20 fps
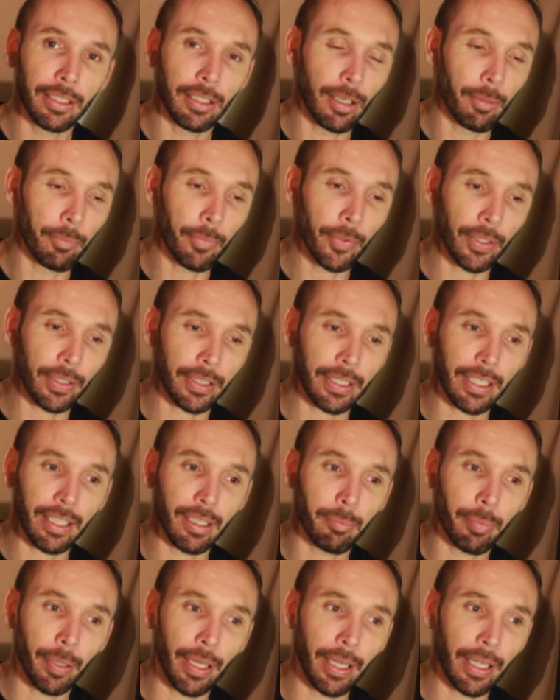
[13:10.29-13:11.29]
I'm not going
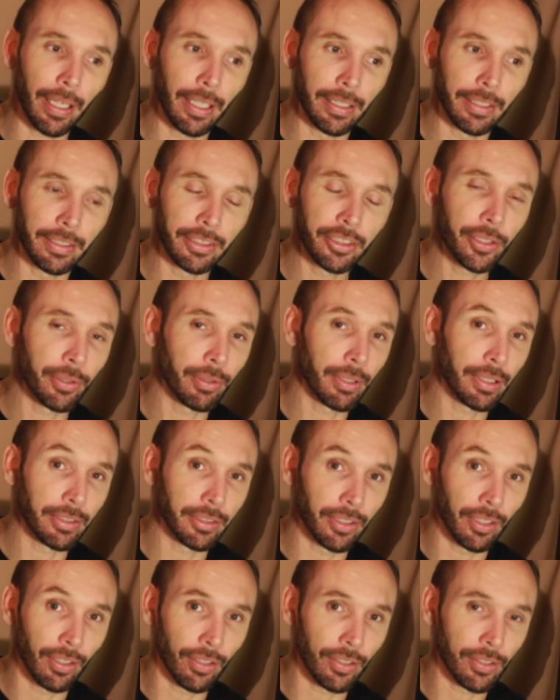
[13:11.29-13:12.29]
to pay
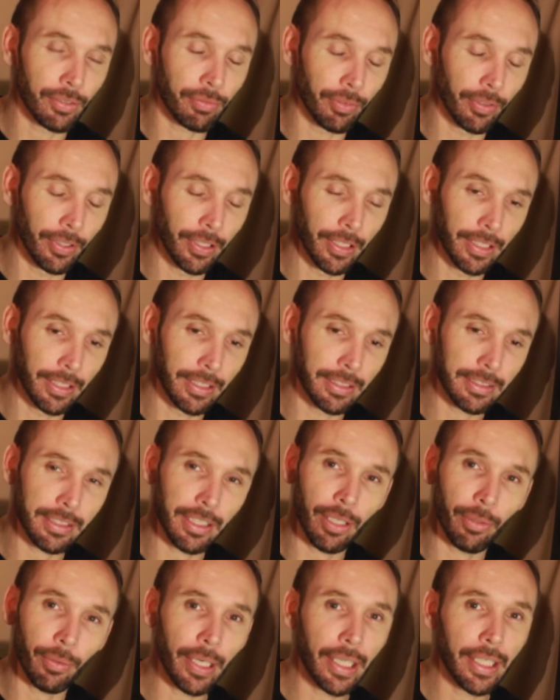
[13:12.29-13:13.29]
$200 for it. There's
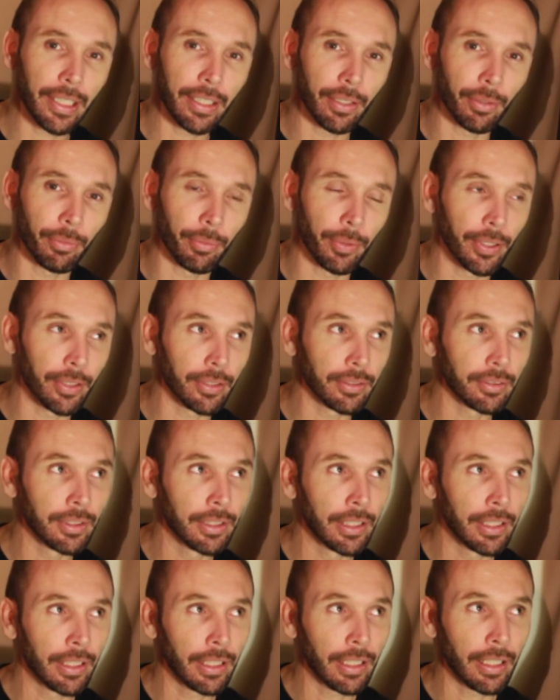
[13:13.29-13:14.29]
no way in the world.
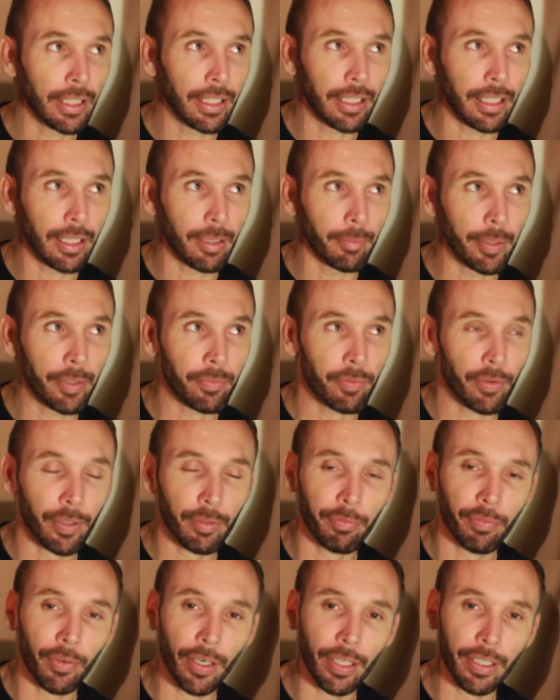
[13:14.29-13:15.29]
If I
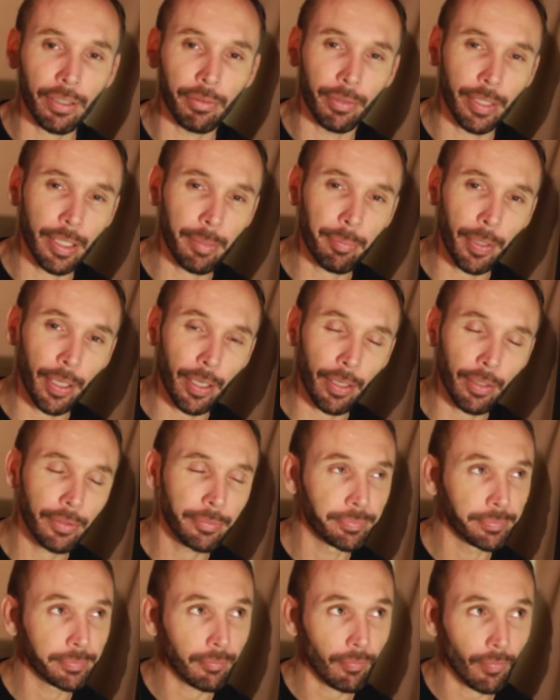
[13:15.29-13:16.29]
can find a repo,
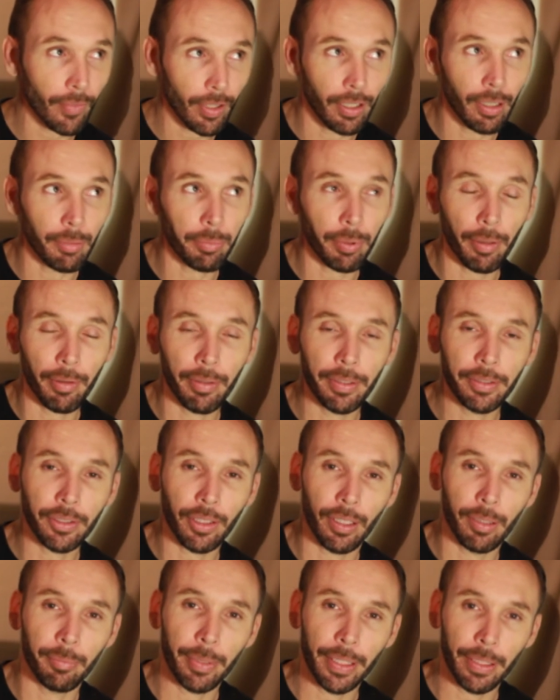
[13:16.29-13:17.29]
I'll probably
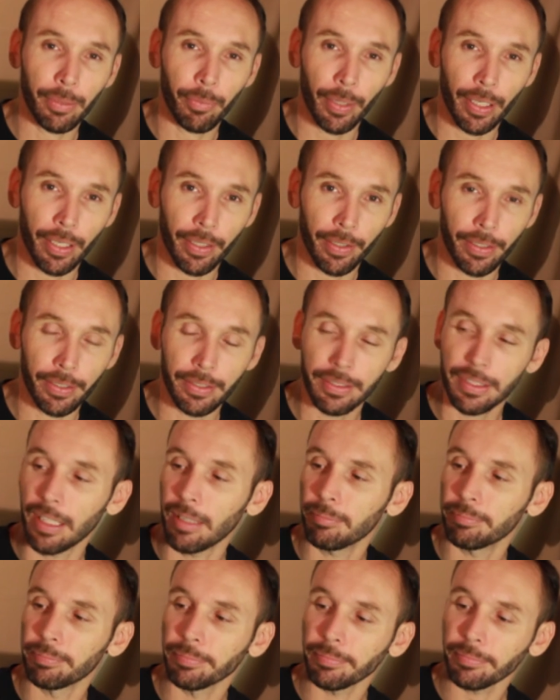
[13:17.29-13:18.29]
try and pick one of those
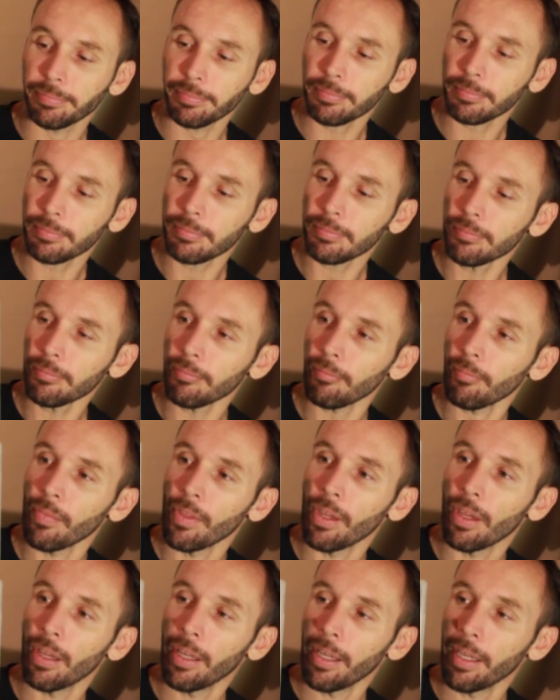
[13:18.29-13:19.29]
up.
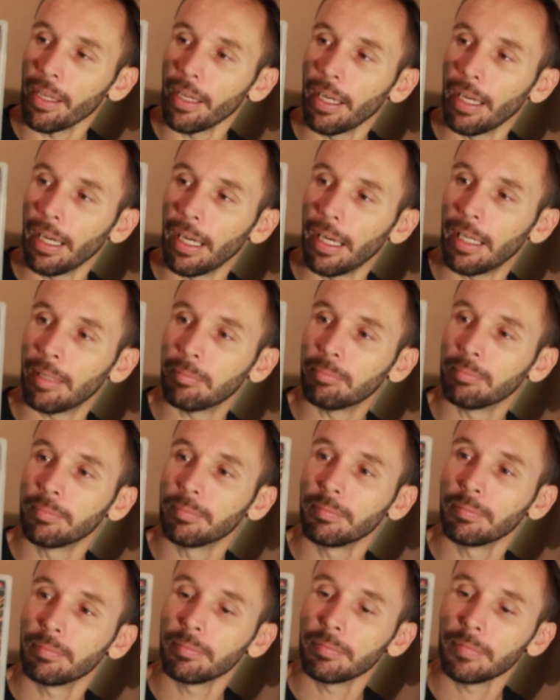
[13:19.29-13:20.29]

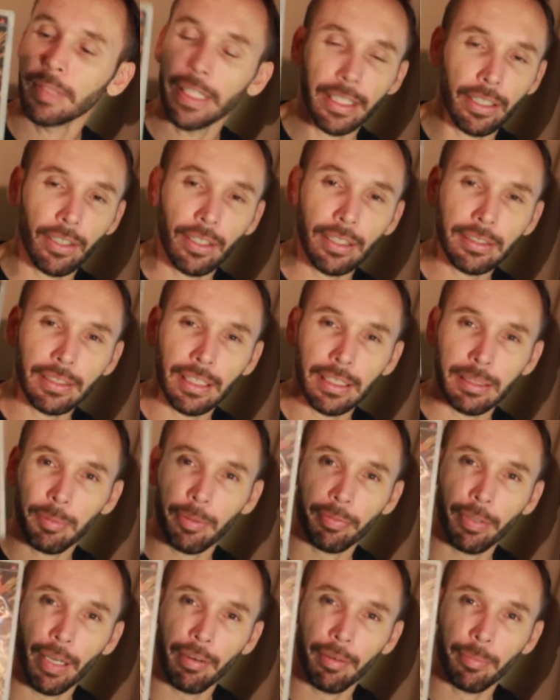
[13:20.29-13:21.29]
Yeah guys, that's my
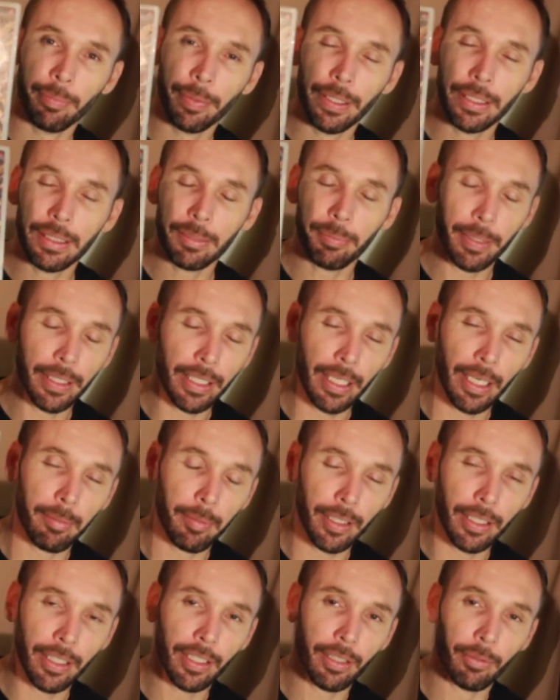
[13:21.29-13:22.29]
favourite PSP game.
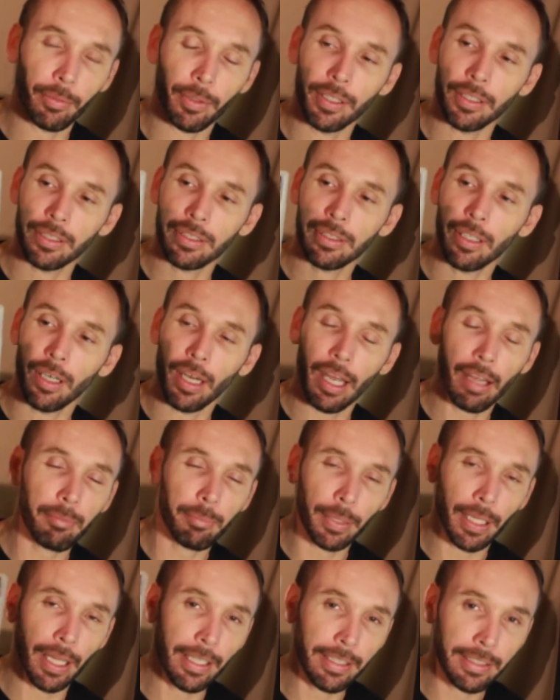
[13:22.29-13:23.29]
I don't know what else. I haven't
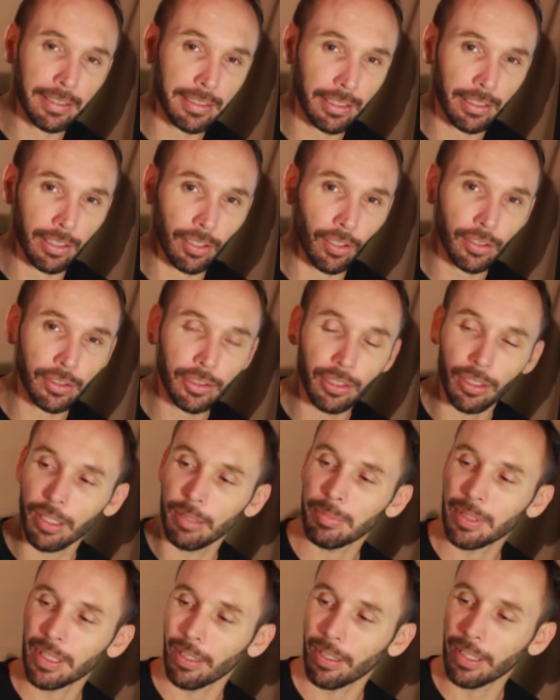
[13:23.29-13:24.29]
played this in a long
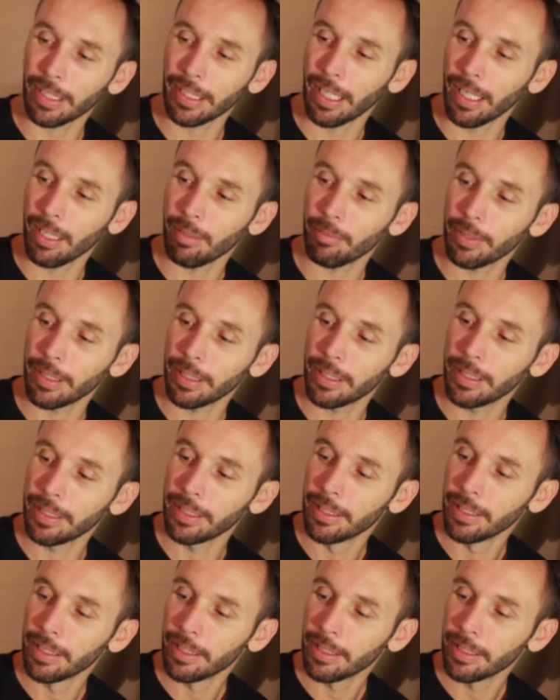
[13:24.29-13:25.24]
time, so I can't really